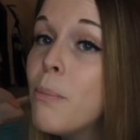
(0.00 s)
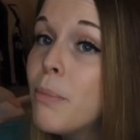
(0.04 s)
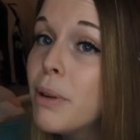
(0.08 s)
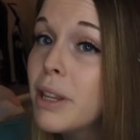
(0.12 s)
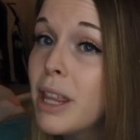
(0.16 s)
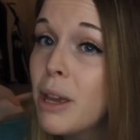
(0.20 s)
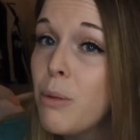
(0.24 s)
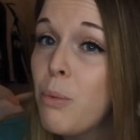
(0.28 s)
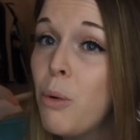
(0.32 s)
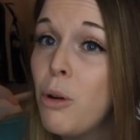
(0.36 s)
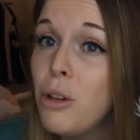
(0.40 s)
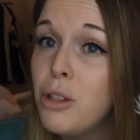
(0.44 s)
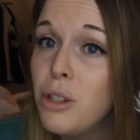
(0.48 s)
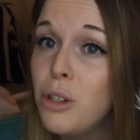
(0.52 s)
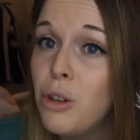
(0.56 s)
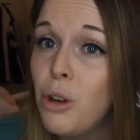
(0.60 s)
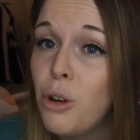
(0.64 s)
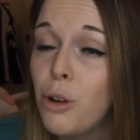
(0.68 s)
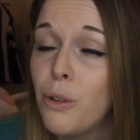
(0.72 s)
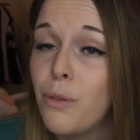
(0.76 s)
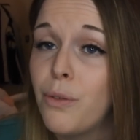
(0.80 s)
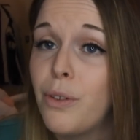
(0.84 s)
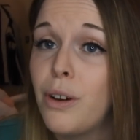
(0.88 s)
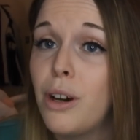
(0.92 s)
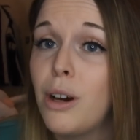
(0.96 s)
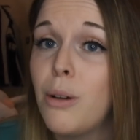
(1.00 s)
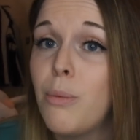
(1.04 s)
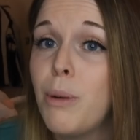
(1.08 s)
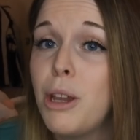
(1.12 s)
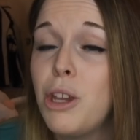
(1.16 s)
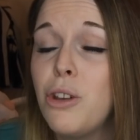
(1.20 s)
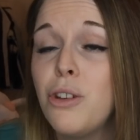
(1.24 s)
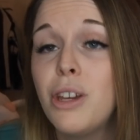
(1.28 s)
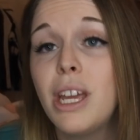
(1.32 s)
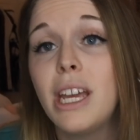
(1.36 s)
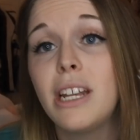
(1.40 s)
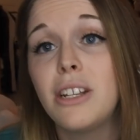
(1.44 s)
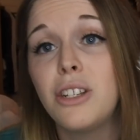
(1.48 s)
But there was an offer where
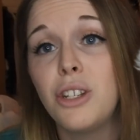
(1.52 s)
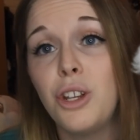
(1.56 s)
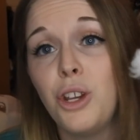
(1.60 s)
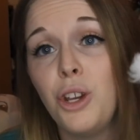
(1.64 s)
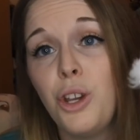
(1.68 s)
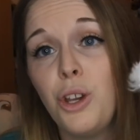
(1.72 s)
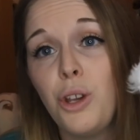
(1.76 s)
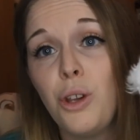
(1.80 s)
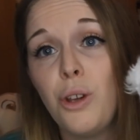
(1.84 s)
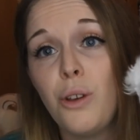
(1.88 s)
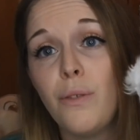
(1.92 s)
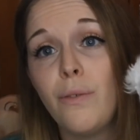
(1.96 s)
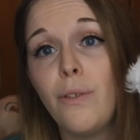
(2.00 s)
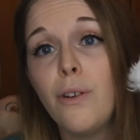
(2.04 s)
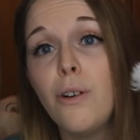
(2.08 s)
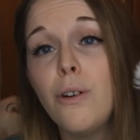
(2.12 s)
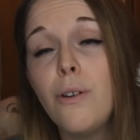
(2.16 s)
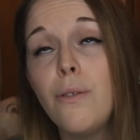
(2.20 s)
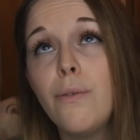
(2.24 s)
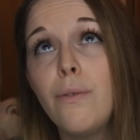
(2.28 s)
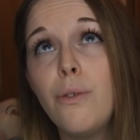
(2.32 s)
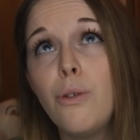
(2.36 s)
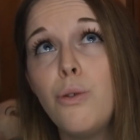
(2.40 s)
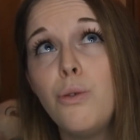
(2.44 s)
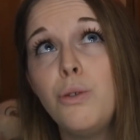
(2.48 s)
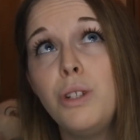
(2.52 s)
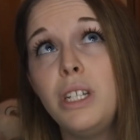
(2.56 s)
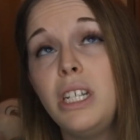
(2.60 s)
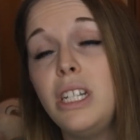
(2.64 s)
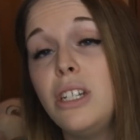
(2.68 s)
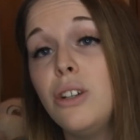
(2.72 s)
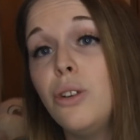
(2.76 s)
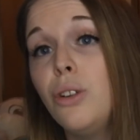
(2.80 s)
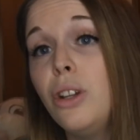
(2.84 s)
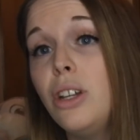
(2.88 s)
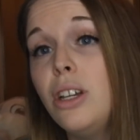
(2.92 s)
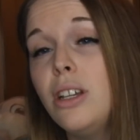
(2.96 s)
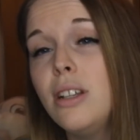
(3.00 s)
you could get 2 for
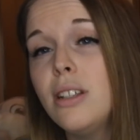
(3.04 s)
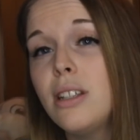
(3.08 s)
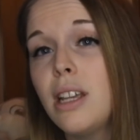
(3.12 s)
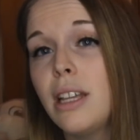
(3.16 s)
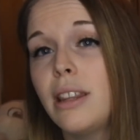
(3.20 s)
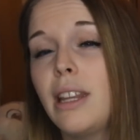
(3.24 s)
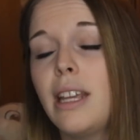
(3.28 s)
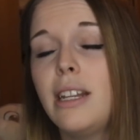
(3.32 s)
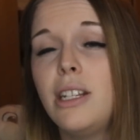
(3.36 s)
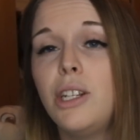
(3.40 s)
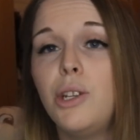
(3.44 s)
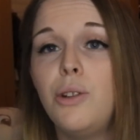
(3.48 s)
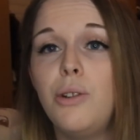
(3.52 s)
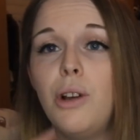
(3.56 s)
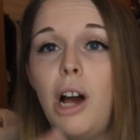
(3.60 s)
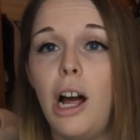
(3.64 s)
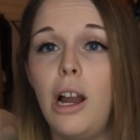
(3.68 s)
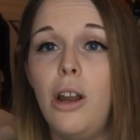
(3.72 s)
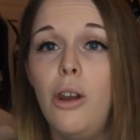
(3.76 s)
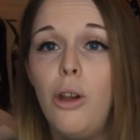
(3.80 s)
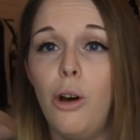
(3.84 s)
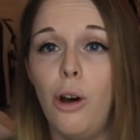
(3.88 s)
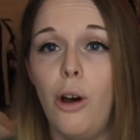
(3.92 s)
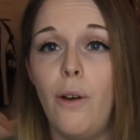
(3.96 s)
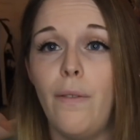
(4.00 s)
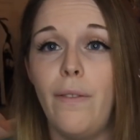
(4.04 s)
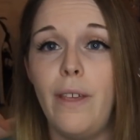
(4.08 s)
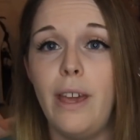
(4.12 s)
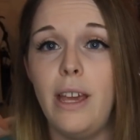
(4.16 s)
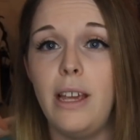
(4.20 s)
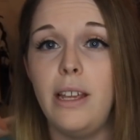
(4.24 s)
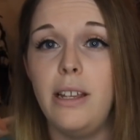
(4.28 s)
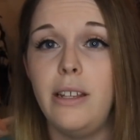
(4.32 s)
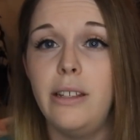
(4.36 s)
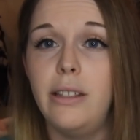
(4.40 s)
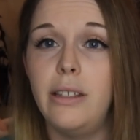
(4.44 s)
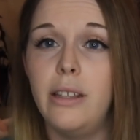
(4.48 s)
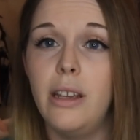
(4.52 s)
$40, and they do a lot of
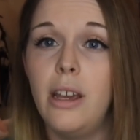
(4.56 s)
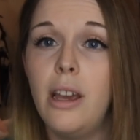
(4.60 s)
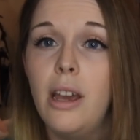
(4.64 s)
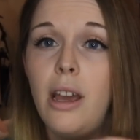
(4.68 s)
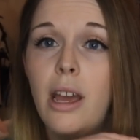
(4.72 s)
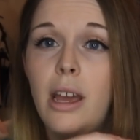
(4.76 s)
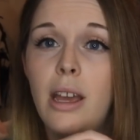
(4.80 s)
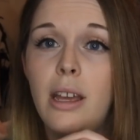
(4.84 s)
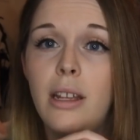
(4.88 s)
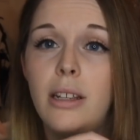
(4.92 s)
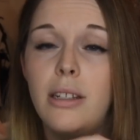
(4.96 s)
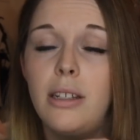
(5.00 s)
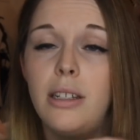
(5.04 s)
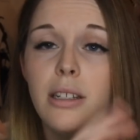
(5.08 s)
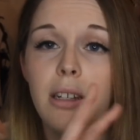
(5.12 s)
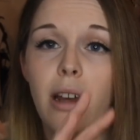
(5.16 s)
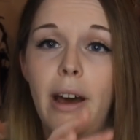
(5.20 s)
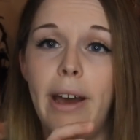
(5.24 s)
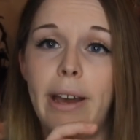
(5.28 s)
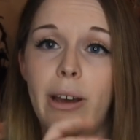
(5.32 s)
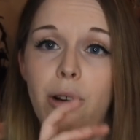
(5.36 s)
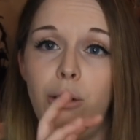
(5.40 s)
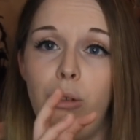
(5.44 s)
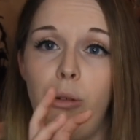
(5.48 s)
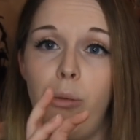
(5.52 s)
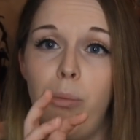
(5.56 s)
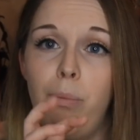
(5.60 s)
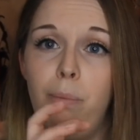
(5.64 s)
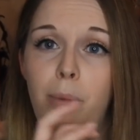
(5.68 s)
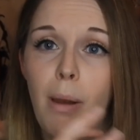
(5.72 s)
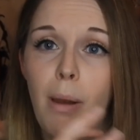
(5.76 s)
these style